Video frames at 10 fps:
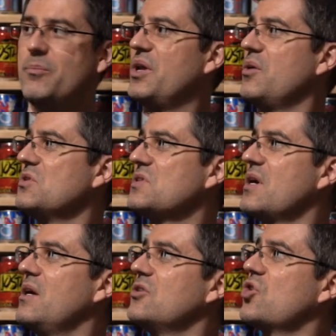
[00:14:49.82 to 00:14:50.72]
but it was
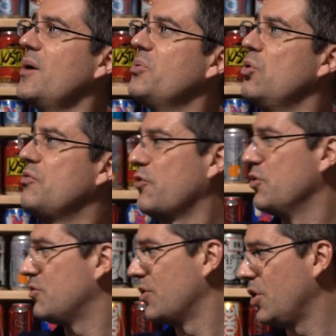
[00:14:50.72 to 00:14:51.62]
a tropical
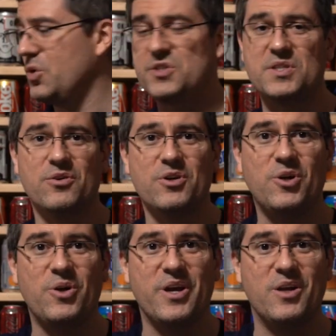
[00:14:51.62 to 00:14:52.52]
fruit granola
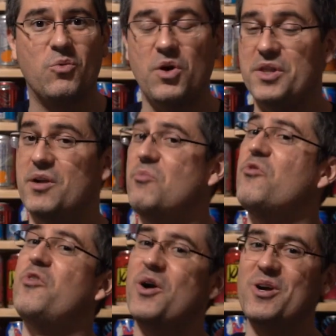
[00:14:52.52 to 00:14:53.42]
cereal, and one that I'm
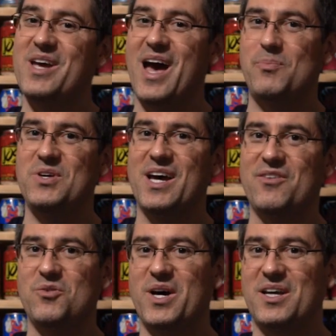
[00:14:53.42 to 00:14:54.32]
very happy to
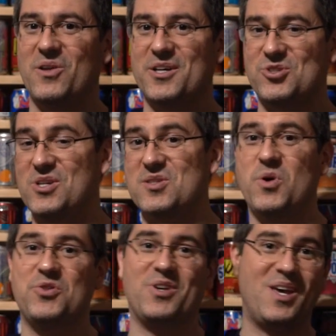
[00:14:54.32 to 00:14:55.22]
have in my collection as
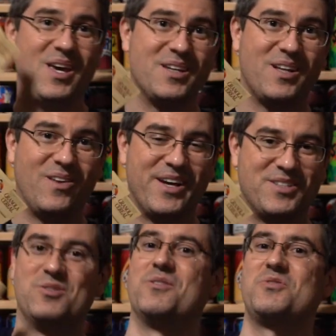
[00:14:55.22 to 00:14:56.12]
both a can
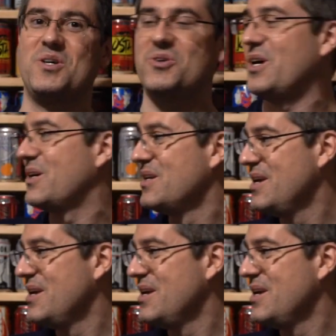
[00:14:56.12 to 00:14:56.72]
collector of soda